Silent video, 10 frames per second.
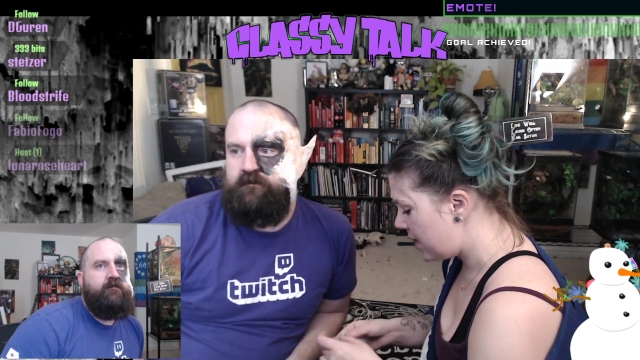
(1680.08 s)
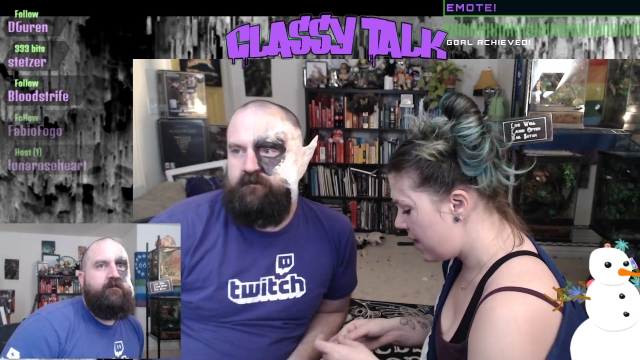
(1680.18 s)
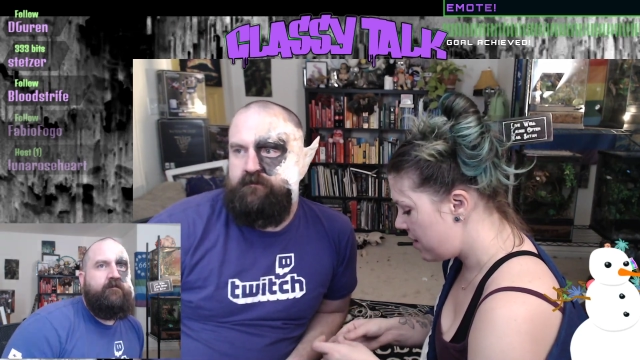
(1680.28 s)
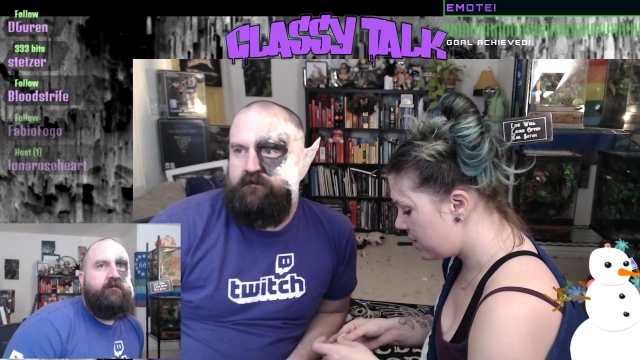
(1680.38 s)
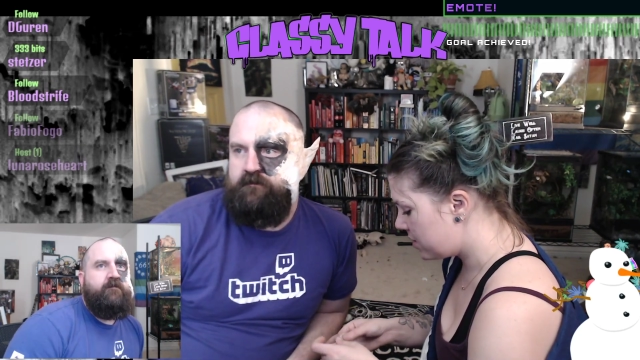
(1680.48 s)

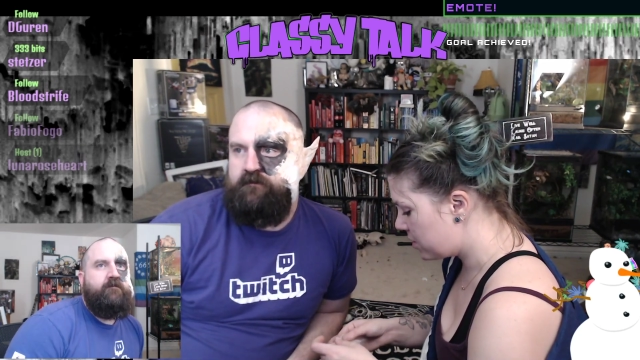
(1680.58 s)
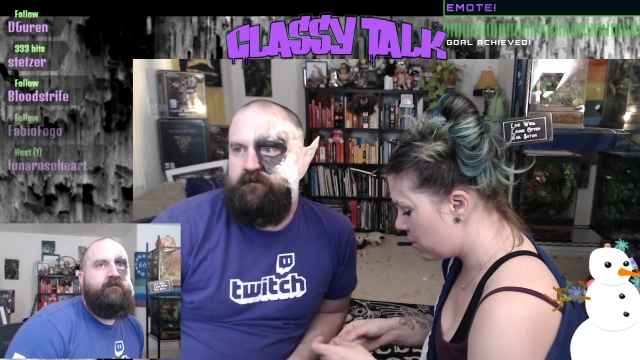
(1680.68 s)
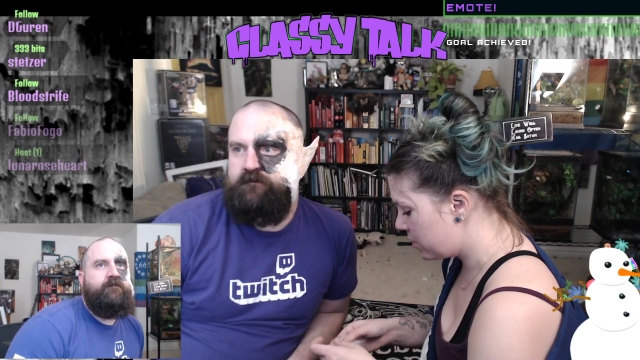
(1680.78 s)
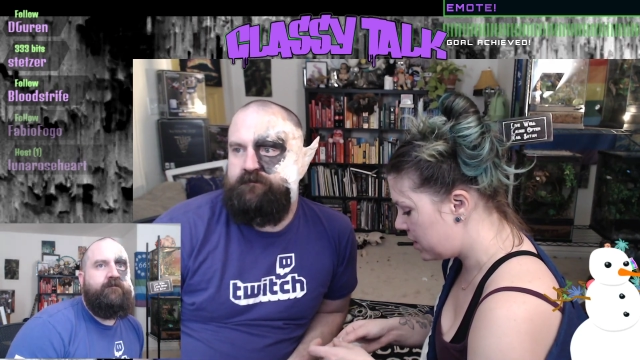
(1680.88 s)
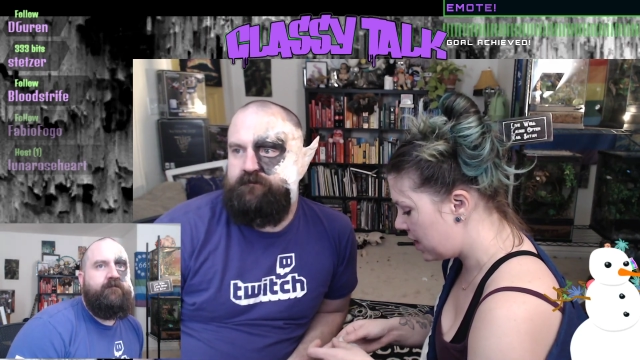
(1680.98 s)
Speaker 1: that.
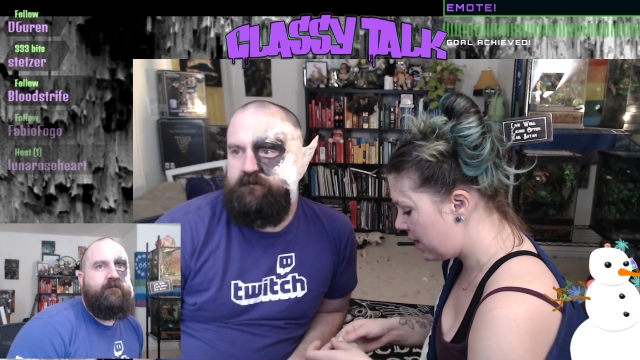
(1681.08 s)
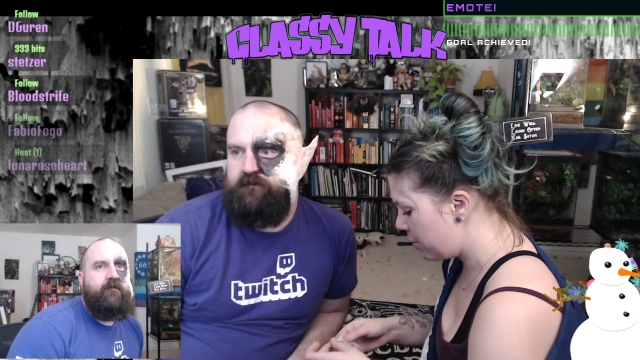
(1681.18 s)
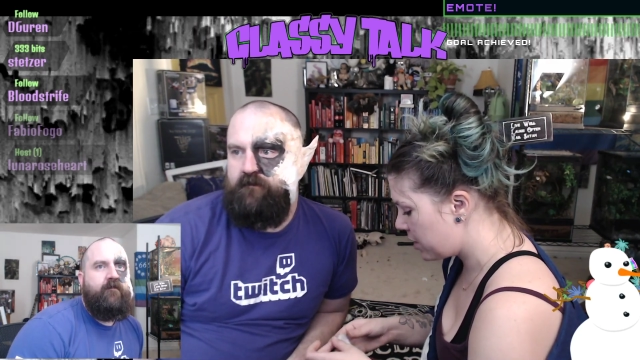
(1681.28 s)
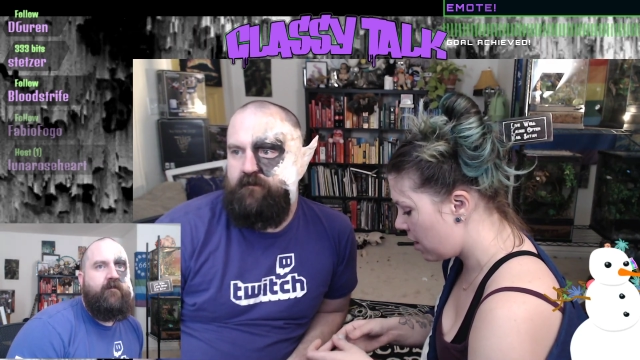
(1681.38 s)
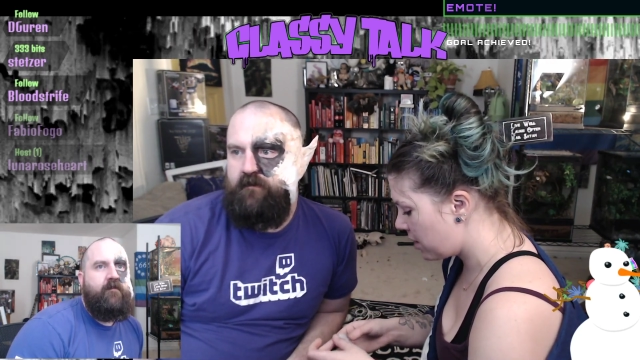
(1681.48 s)
So Zeke and I
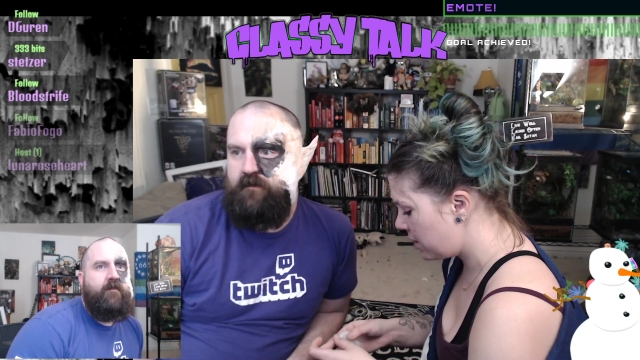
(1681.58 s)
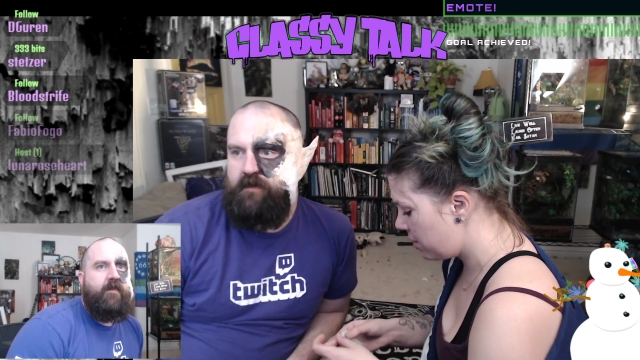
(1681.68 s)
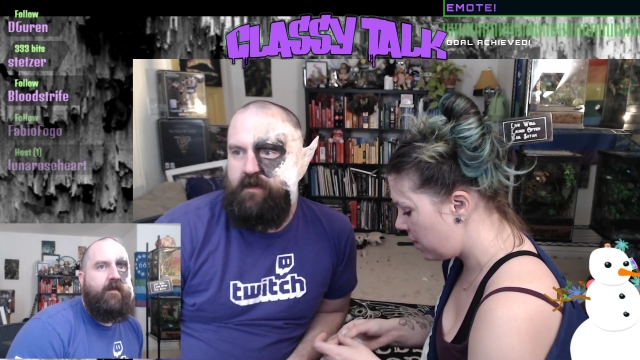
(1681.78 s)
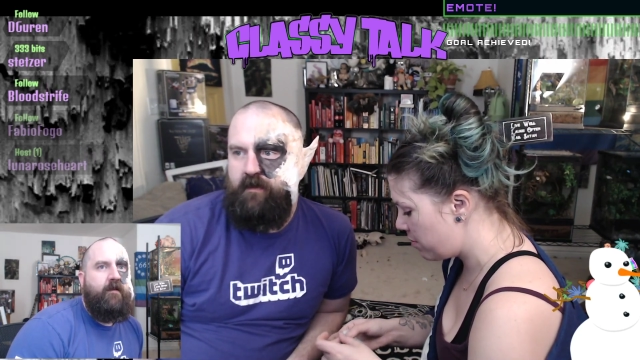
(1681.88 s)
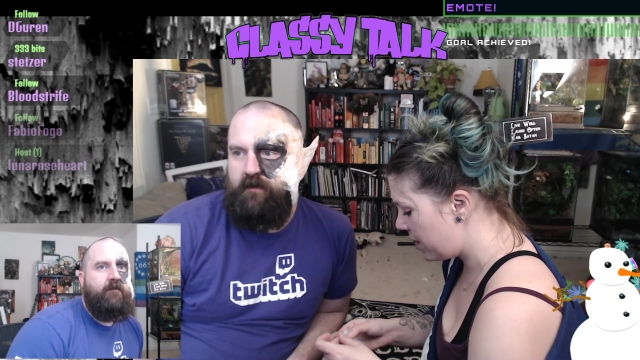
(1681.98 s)
were talking the
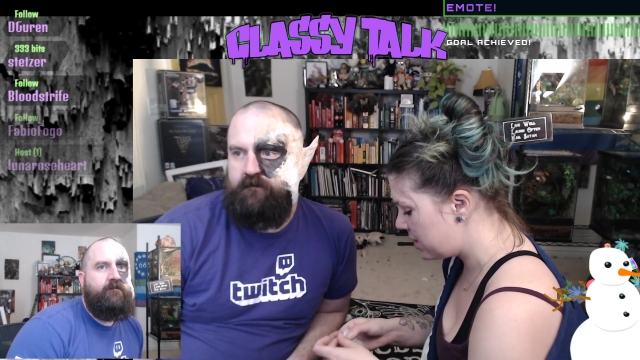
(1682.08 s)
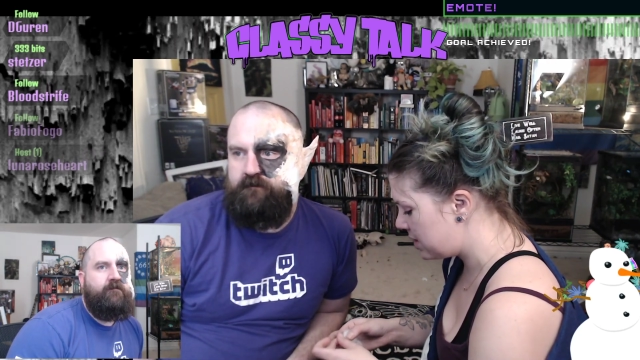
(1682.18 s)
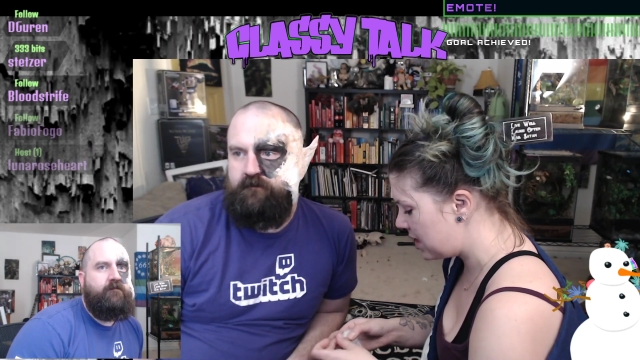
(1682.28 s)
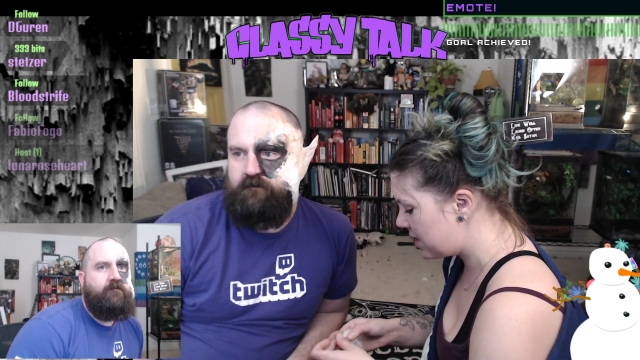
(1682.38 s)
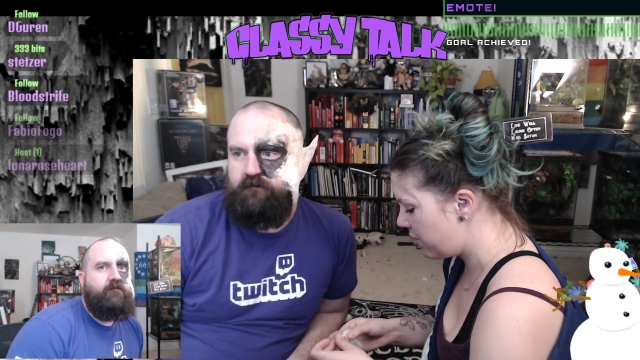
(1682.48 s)
other day in bed.
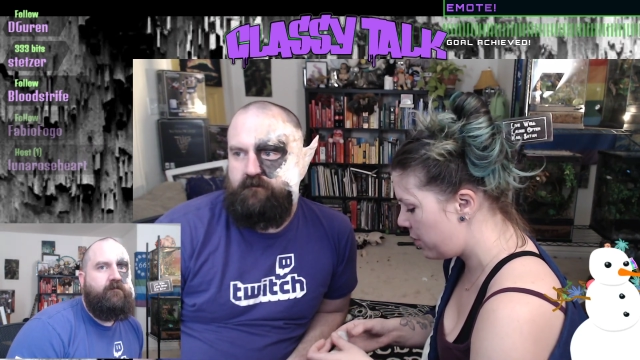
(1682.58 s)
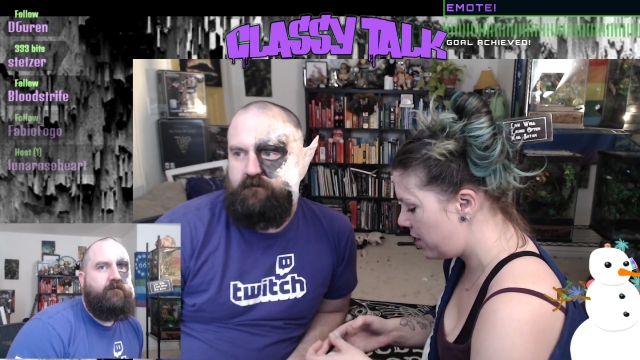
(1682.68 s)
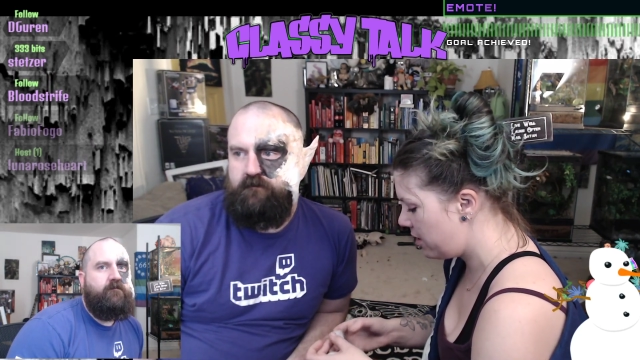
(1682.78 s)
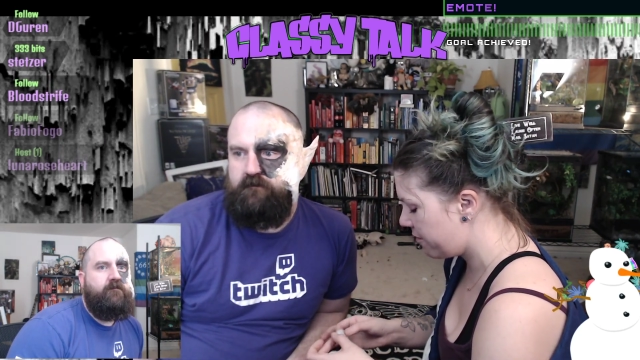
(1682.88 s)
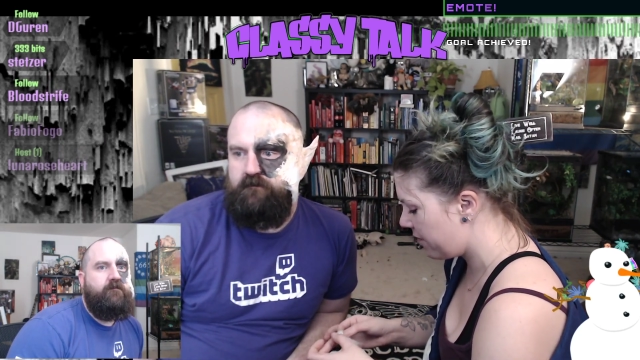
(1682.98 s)
Zeke's never been
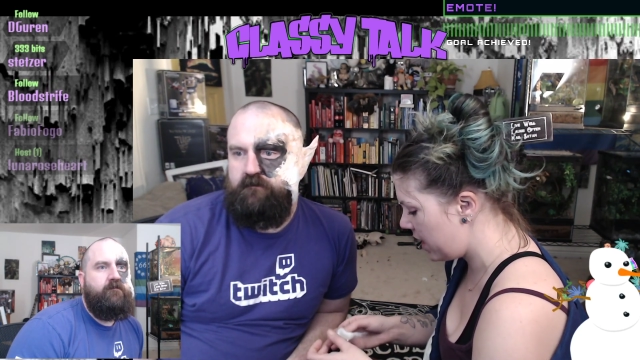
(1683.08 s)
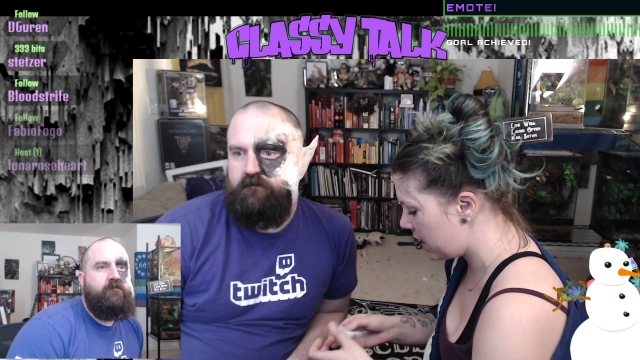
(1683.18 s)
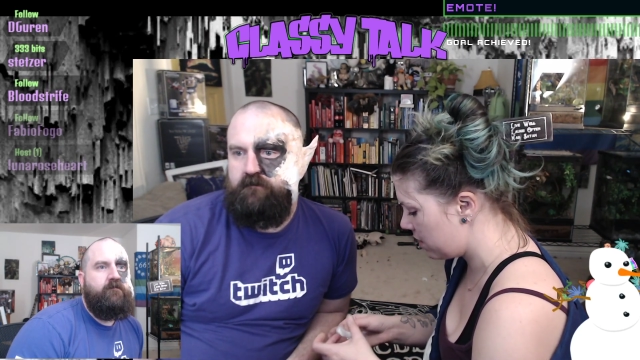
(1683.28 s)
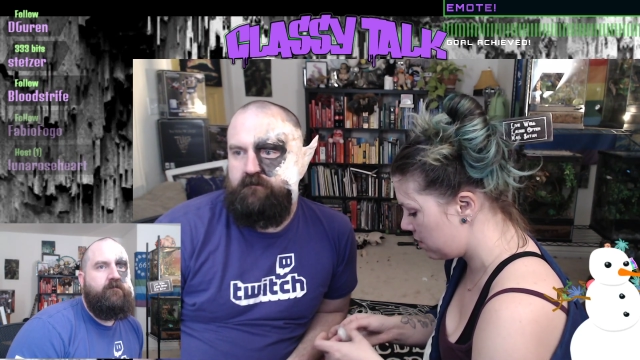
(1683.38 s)
in a fight.